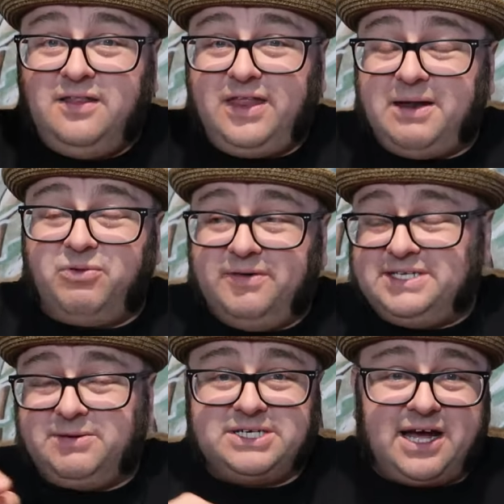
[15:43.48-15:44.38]
that I
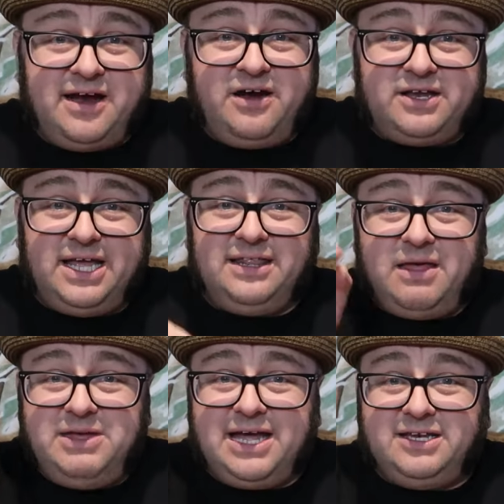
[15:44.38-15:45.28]
previously retired, and
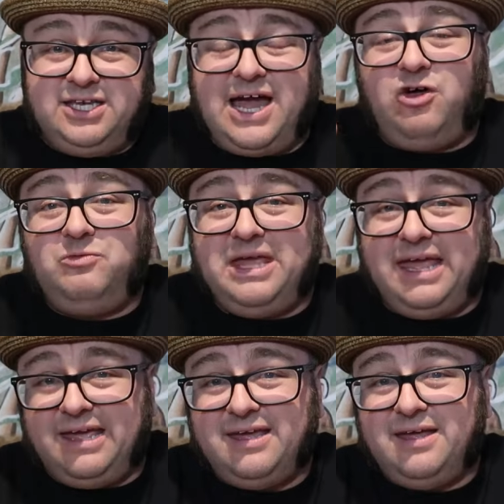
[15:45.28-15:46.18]
let me, tell
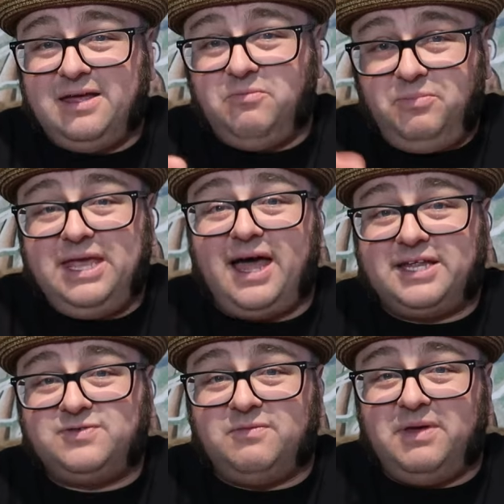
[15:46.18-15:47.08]
me, be
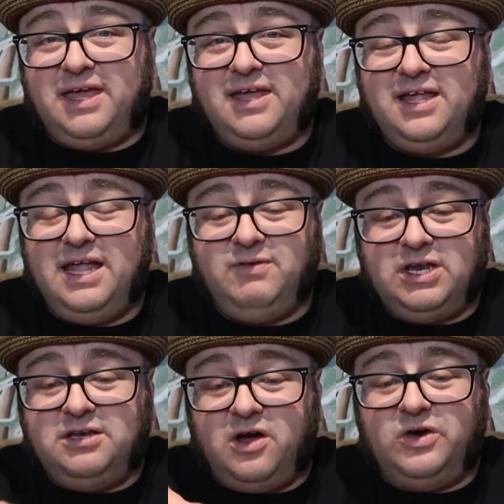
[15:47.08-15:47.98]
honest with me. If you
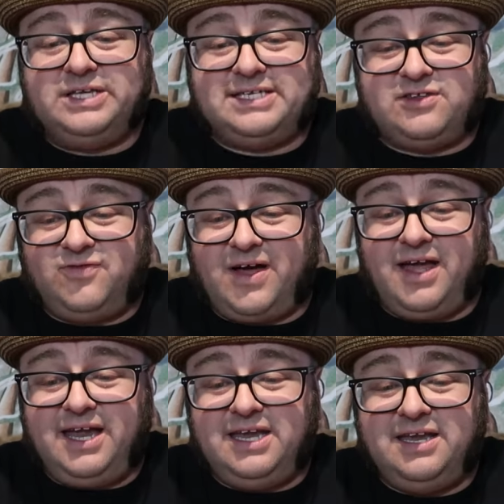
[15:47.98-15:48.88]
didn't notice, it's
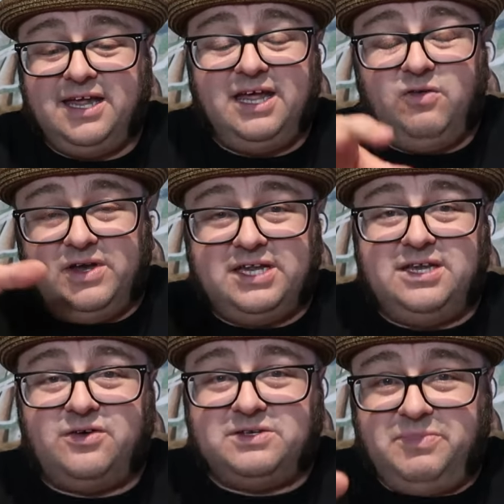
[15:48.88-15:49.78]
fine. If you
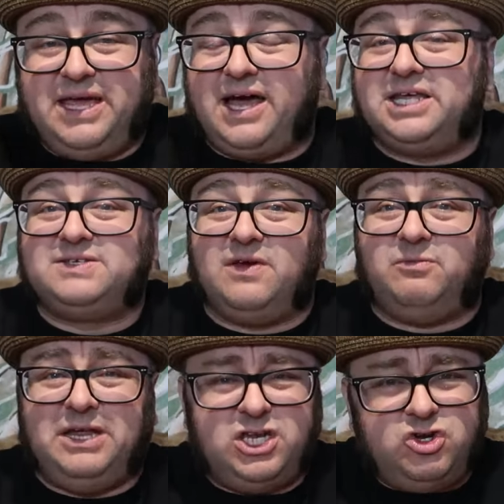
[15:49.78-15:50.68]
did notice, be honest
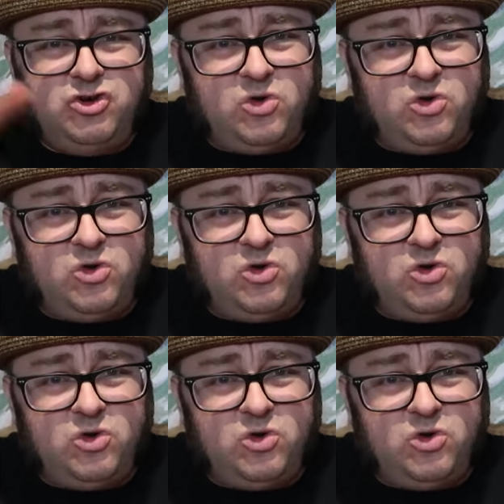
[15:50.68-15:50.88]
with me. Do you